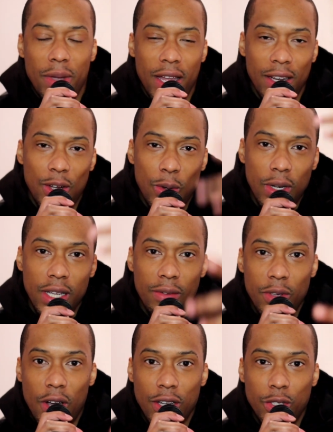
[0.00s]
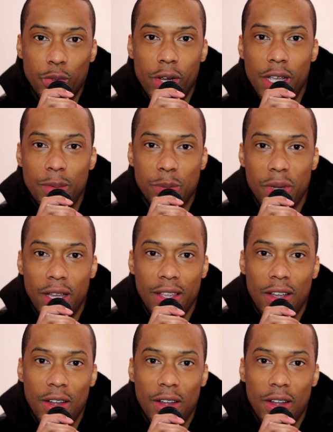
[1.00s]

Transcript: man, and go live y'all dreams, man.